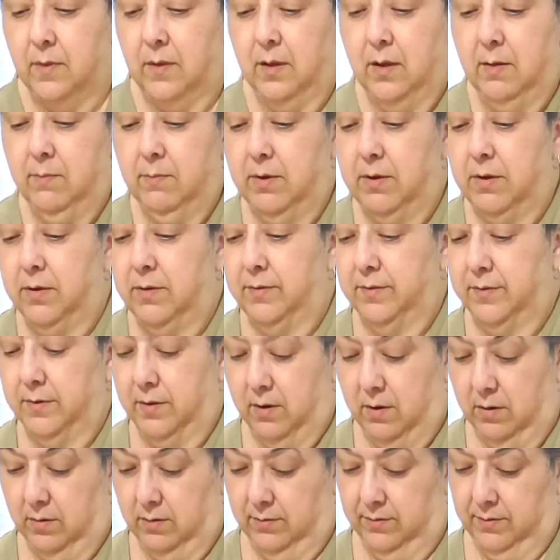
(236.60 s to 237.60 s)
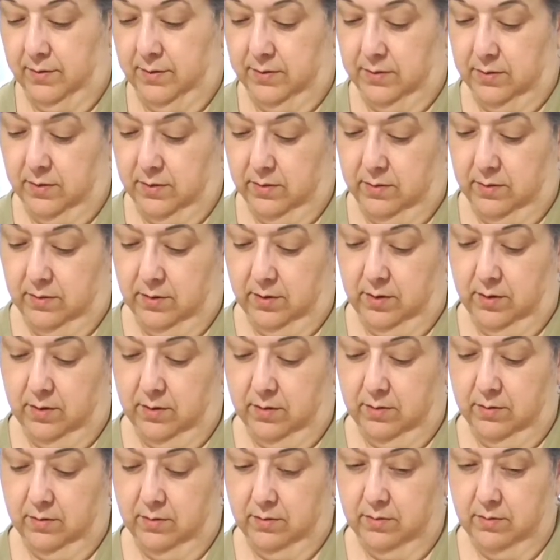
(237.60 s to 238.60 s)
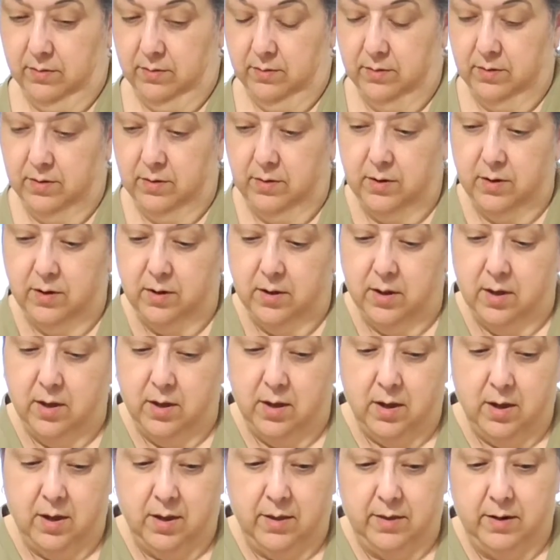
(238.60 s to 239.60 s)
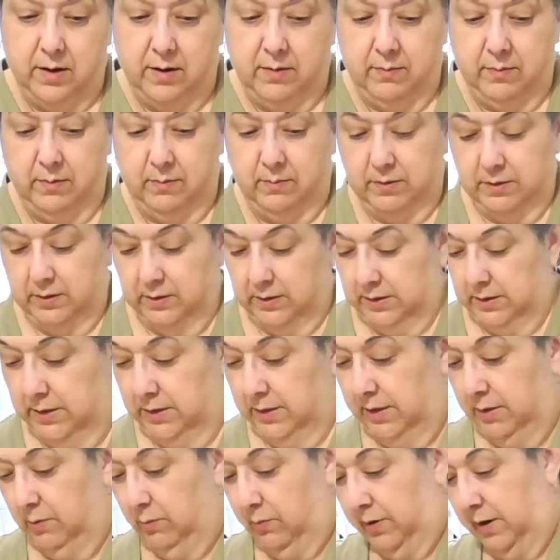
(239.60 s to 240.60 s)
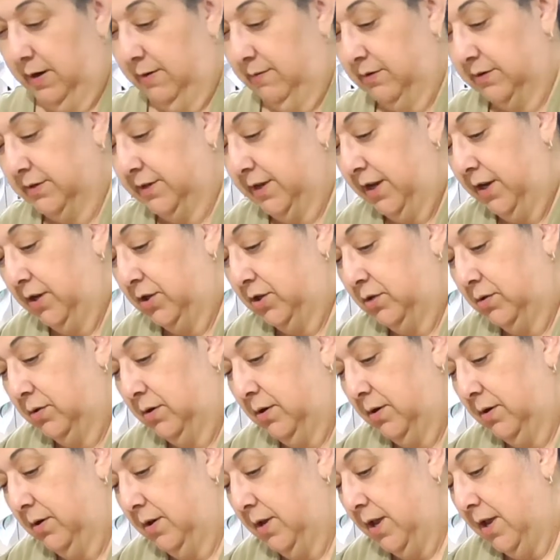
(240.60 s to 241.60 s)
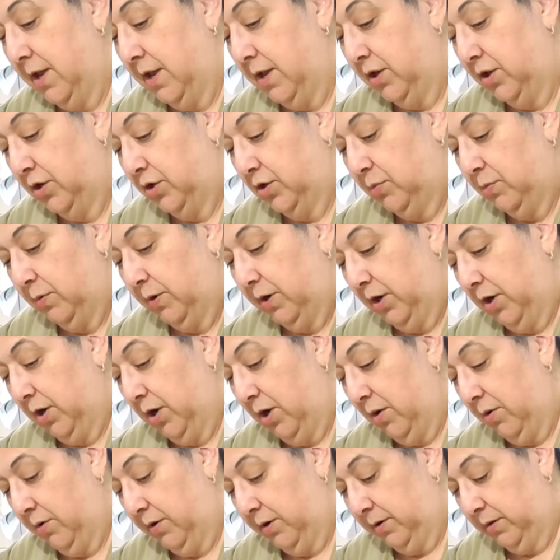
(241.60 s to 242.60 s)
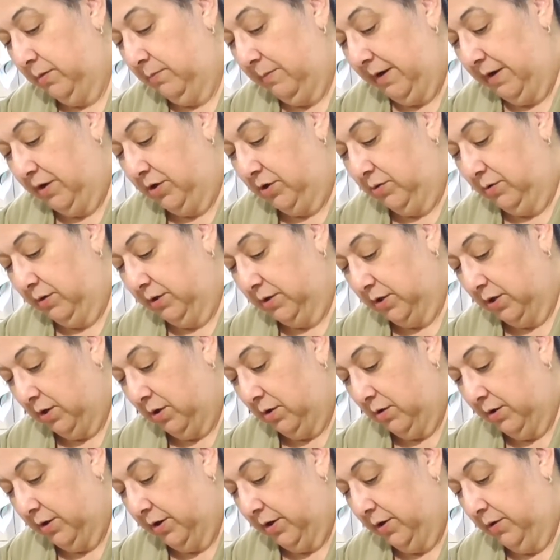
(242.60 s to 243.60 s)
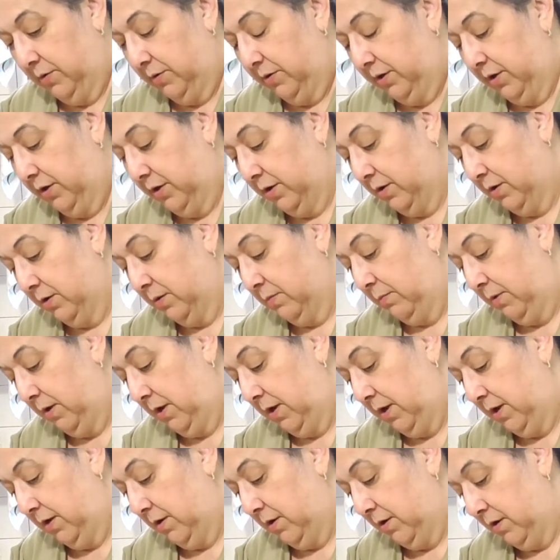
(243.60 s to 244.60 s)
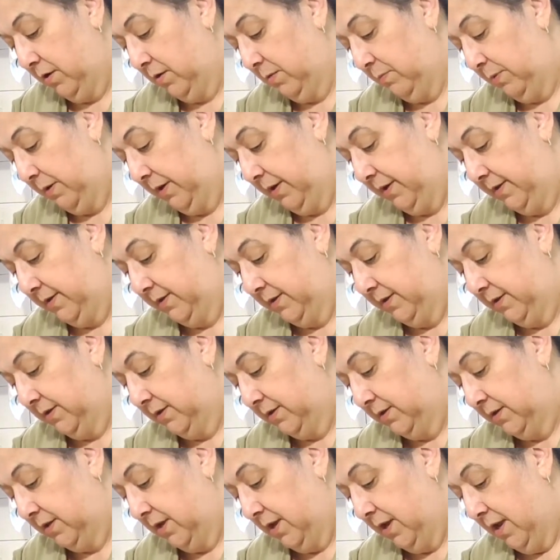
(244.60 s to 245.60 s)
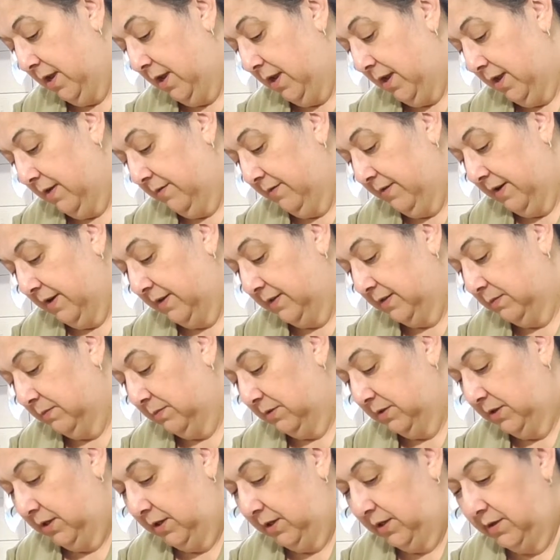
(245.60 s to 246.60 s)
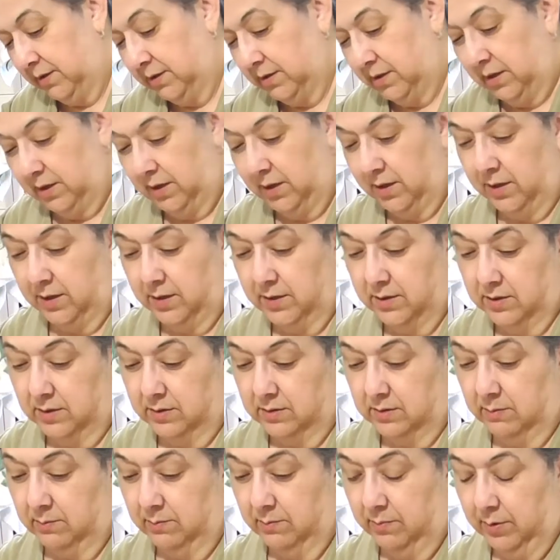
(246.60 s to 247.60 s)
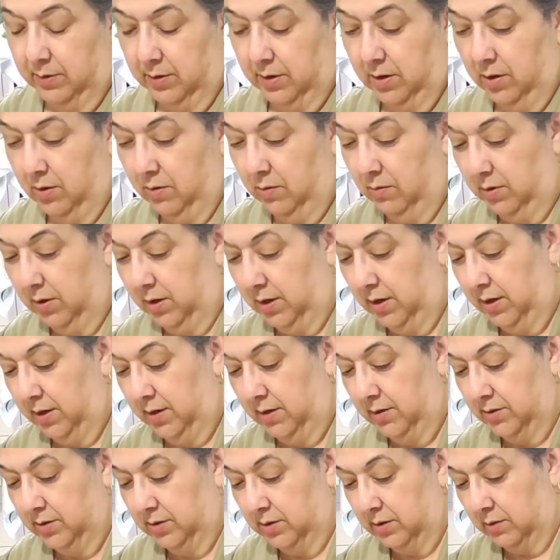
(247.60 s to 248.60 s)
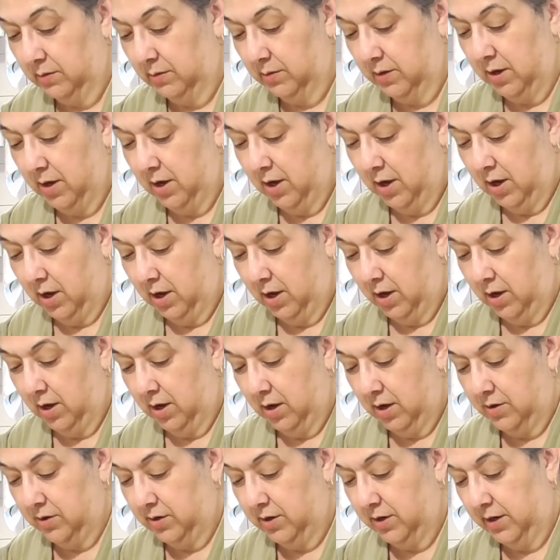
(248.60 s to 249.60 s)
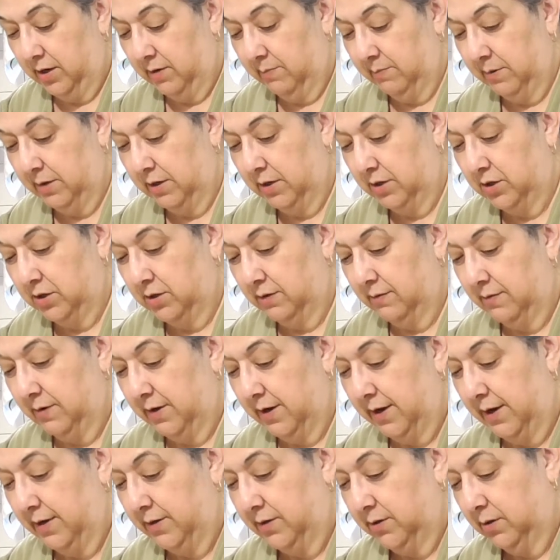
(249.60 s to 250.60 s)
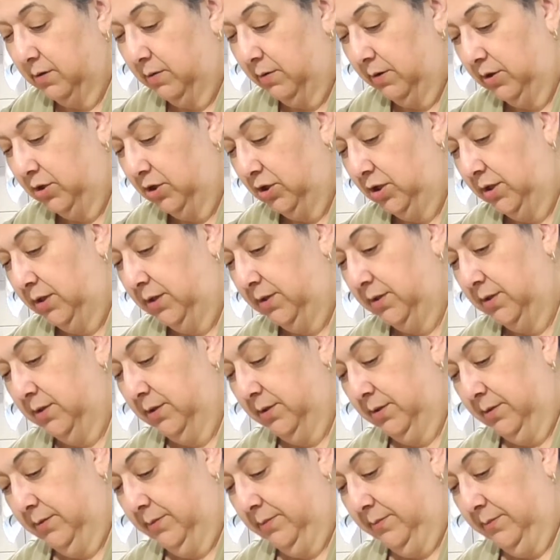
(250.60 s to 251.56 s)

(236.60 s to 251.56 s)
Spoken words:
I'm going to use all of this on here. Then I'm going to get whatever's extra. You just want to coat it and make sure it's all coated, all the meat, all the pieces. They've got some seasonings and some coating, so you get a bunch of nice crunchies.